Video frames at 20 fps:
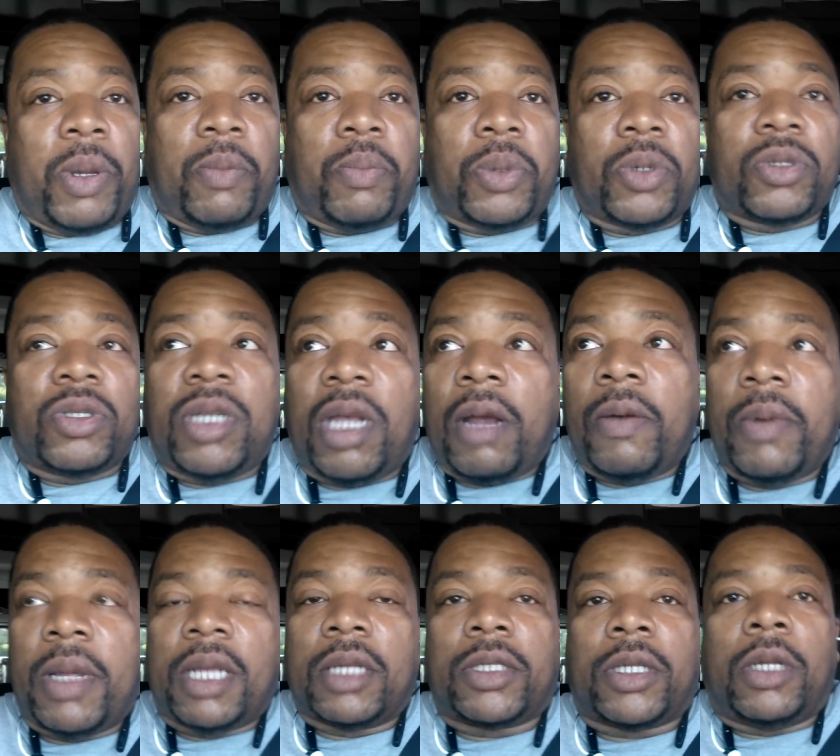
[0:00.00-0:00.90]
Pit Bull
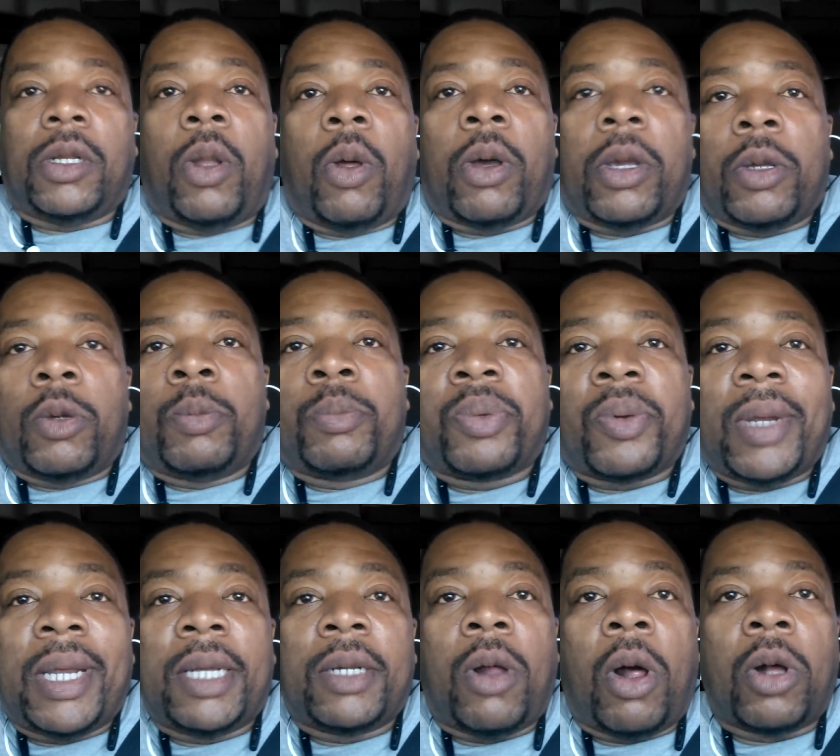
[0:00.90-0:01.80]
Terrier is a loyal
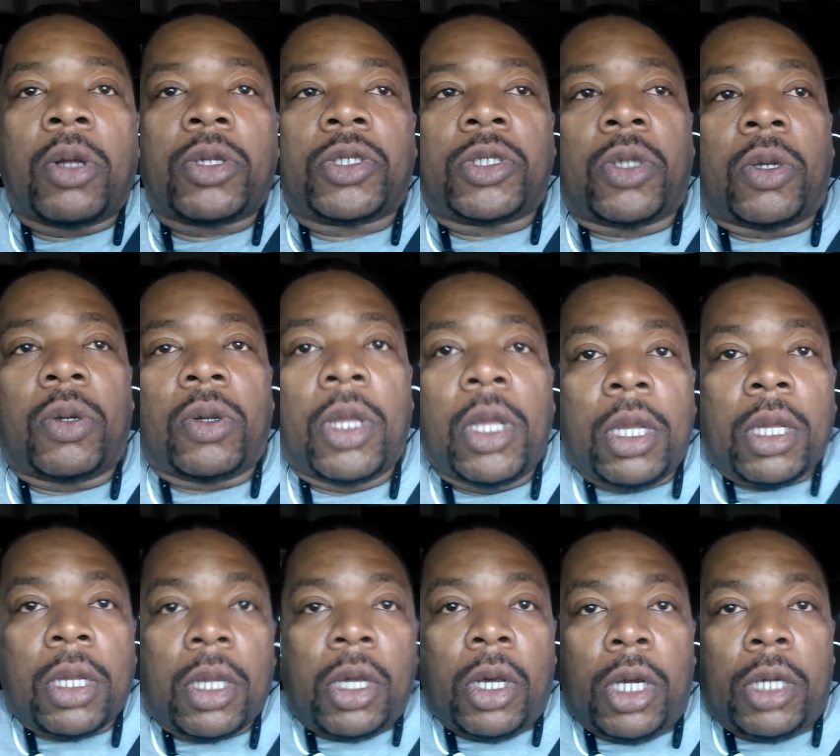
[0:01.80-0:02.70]
breed also.
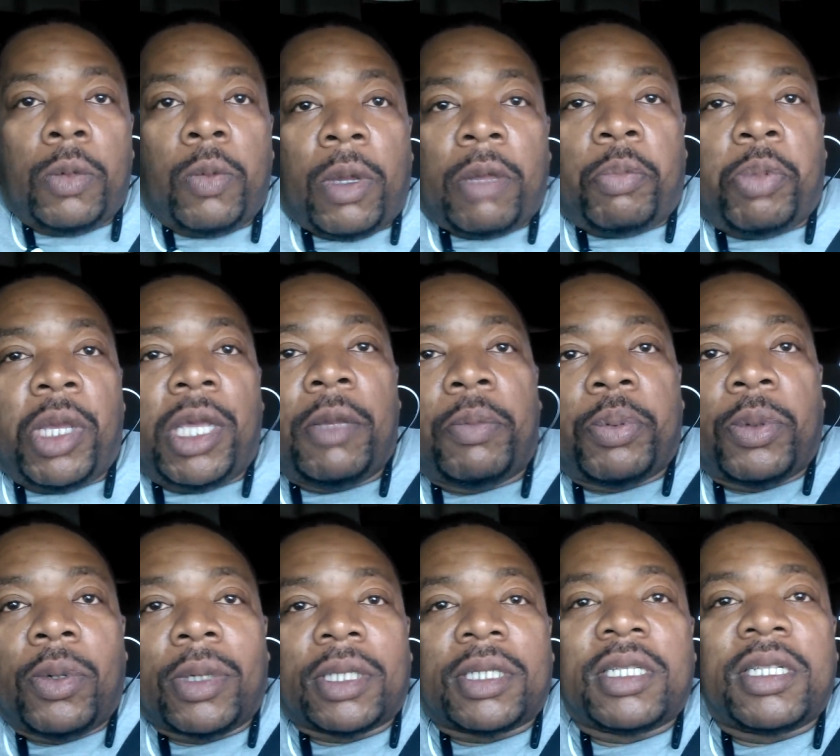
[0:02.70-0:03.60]
Good with
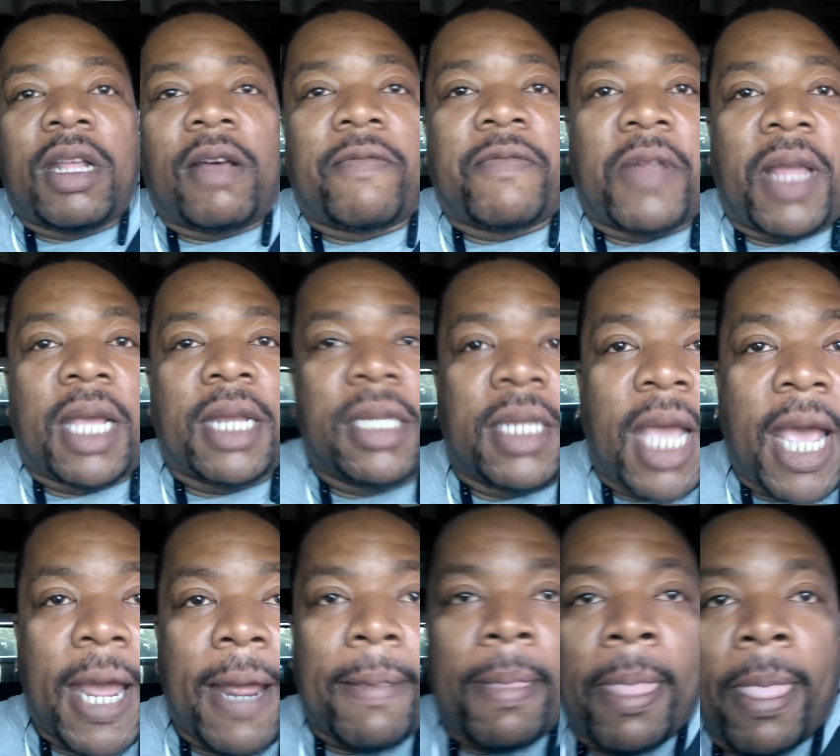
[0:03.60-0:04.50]
people and stuff like
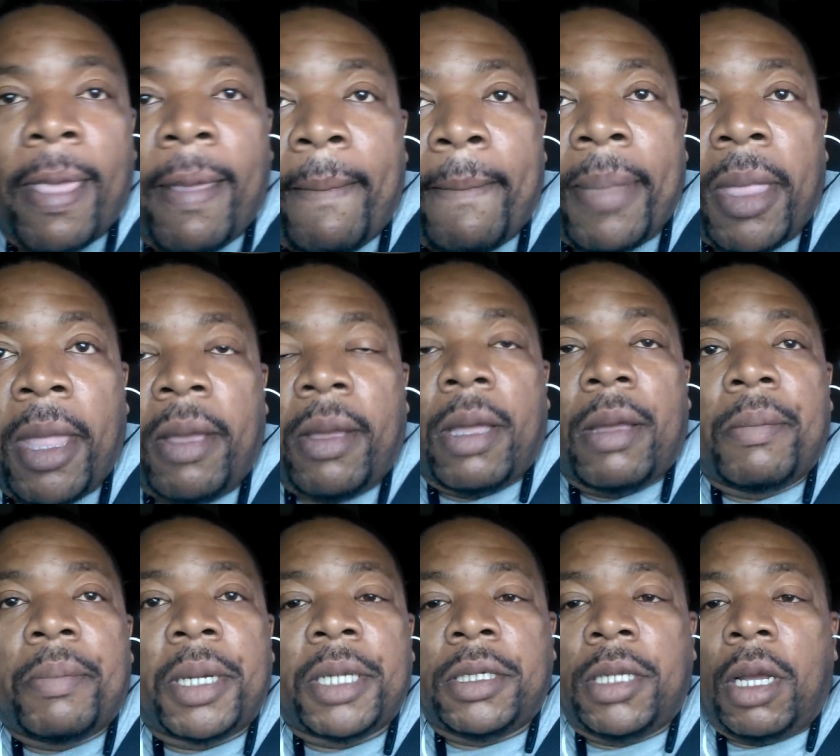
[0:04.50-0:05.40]
that.
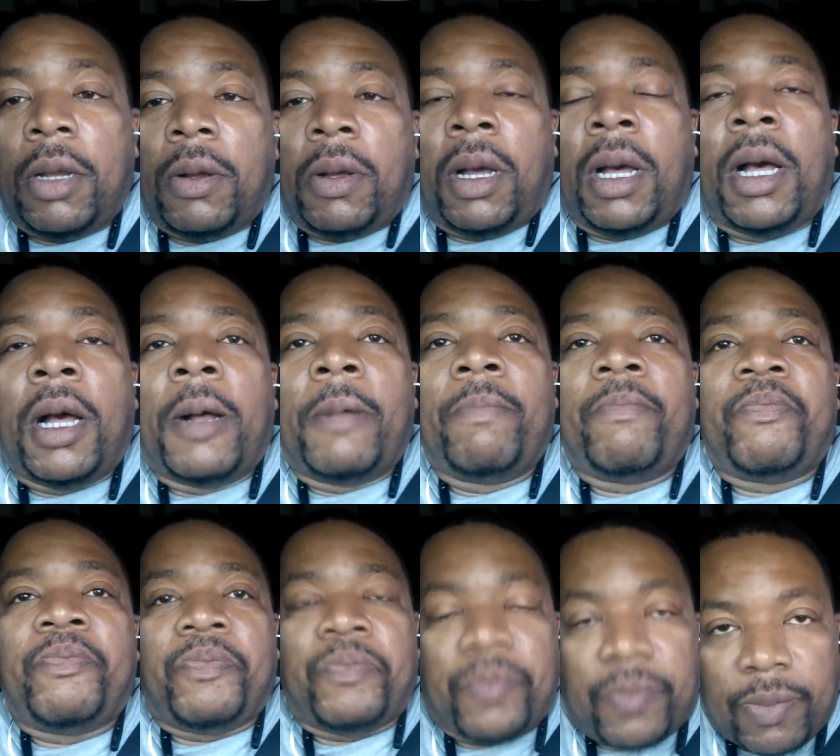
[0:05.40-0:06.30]
But yo,
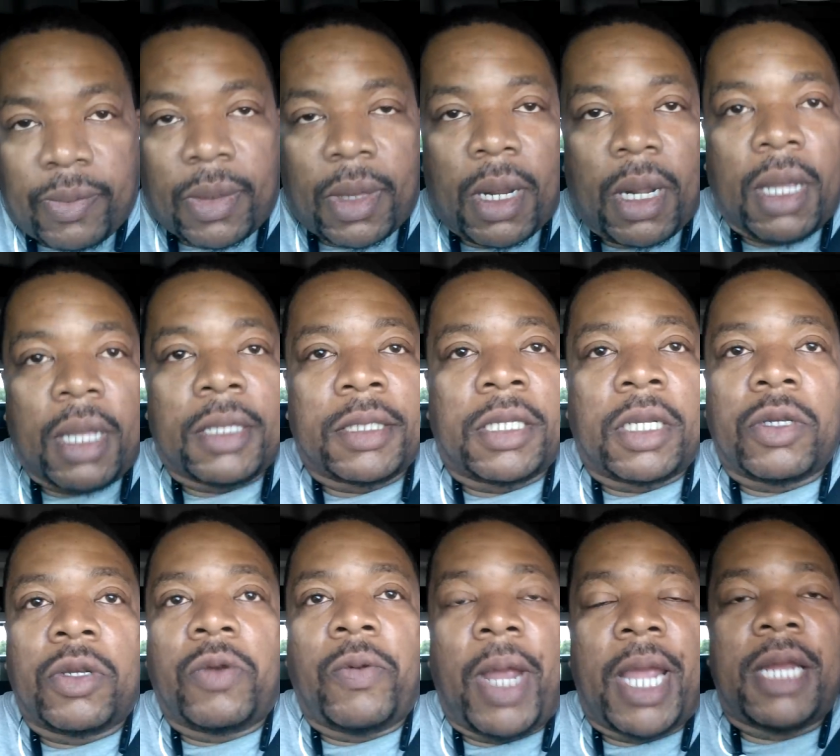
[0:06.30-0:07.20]
um, it's a
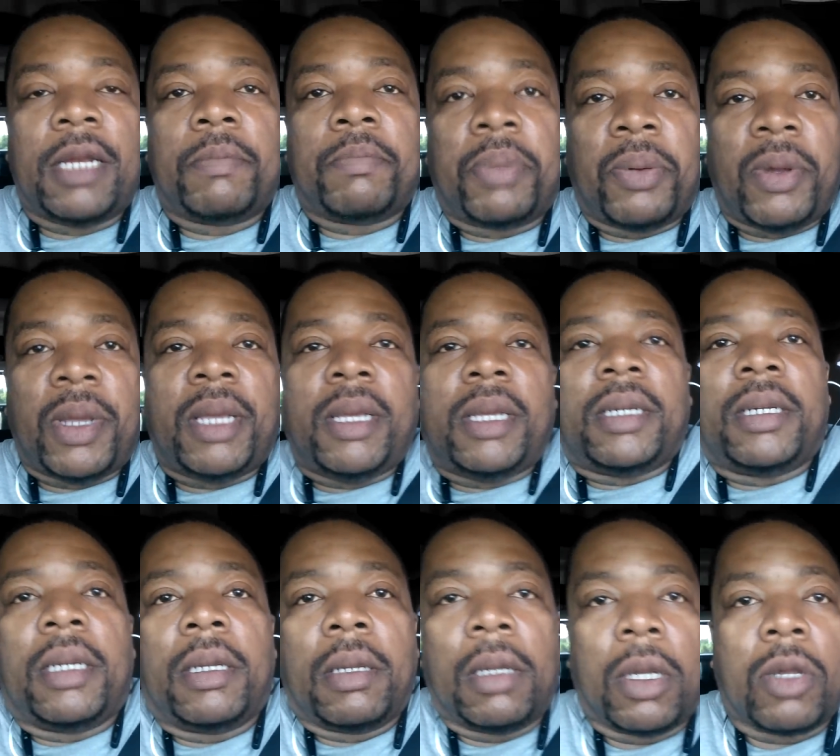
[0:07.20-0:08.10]
great breed.
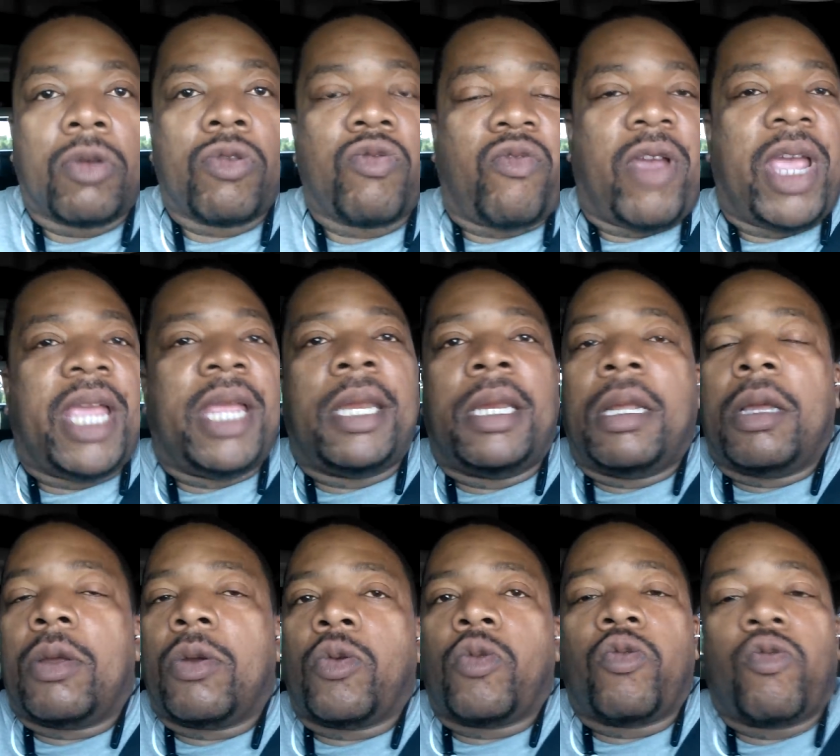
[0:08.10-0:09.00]
Great,
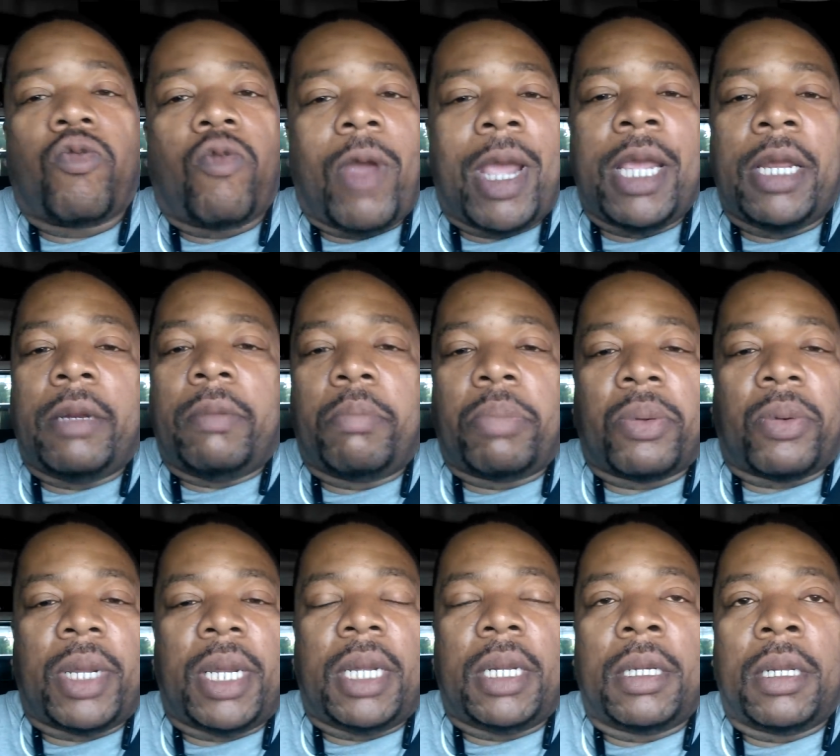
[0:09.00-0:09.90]
great
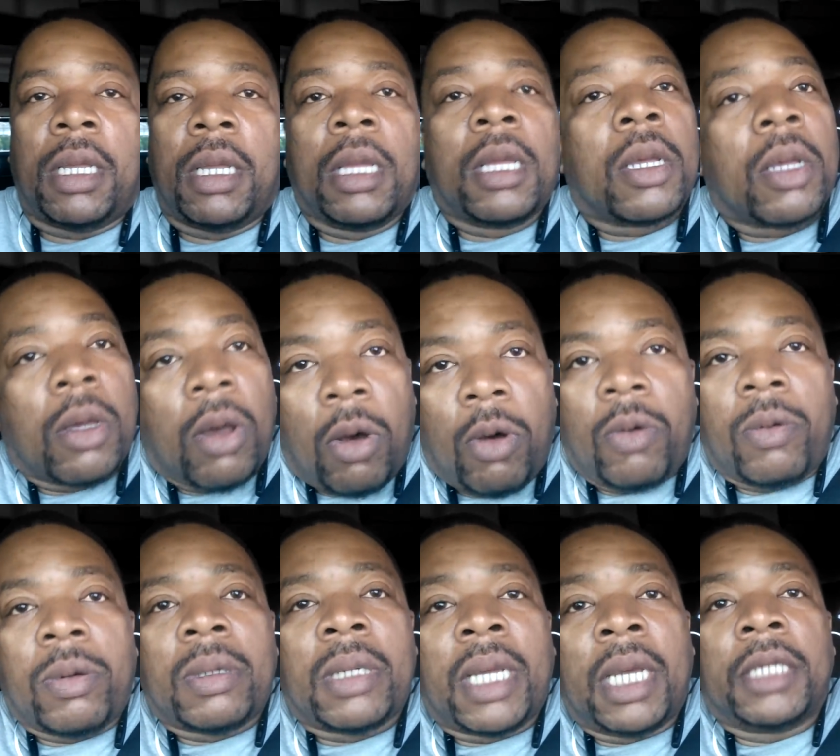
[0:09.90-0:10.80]
breed.
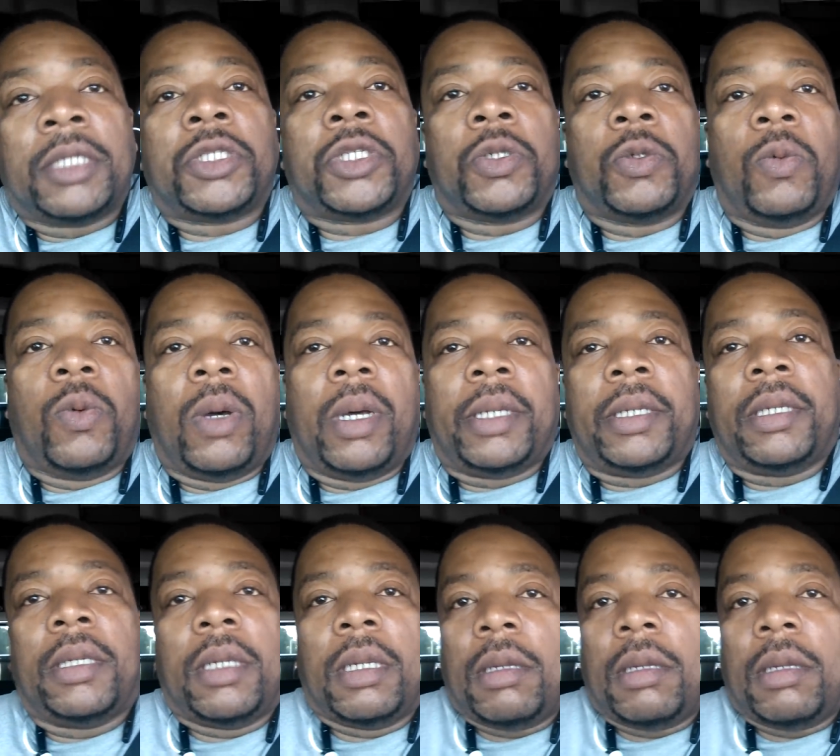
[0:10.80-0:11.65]
Go get you one.